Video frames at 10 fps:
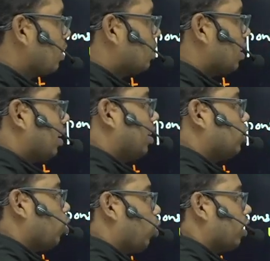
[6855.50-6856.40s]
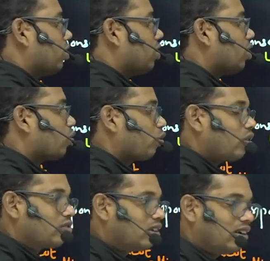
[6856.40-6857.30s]
second is horizontal growth
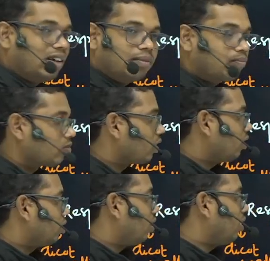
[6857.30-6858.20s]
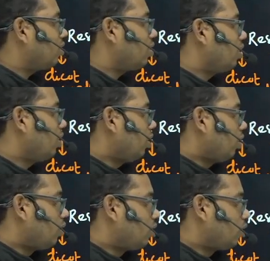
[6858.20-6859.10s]
of seedling, and third is
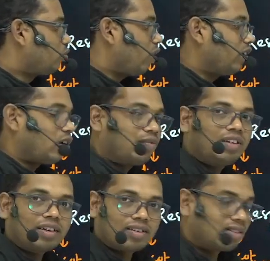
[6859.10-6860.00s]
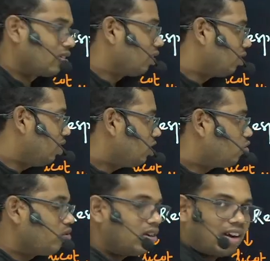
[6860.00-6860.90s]
swelling of the axis. These
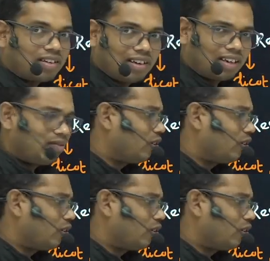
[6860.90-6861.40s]
three are collectively